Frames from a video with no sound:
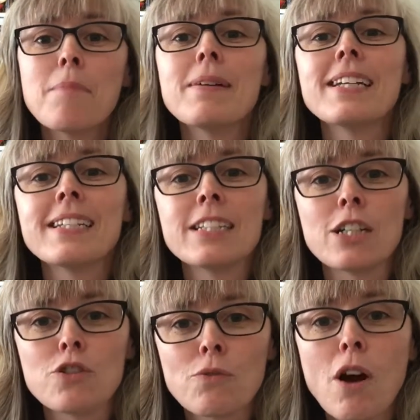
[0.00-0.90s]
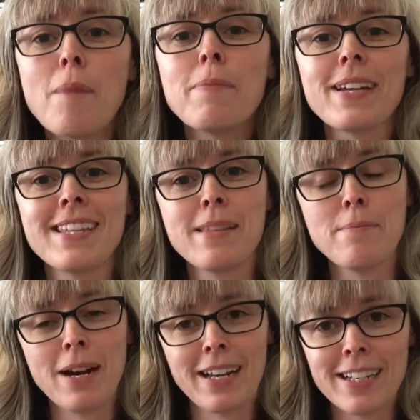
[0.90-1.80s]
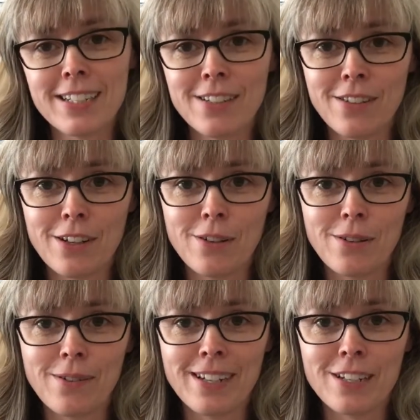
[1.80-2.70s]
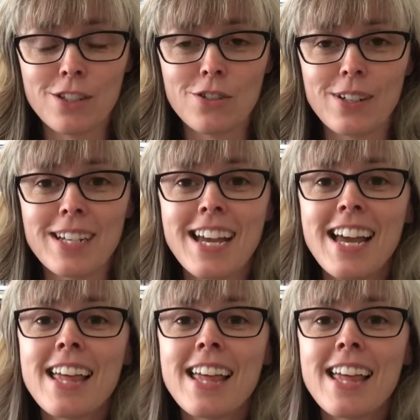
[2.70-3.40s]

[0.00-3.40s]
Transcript: but it is a drop in the bucket to the cocoa industry.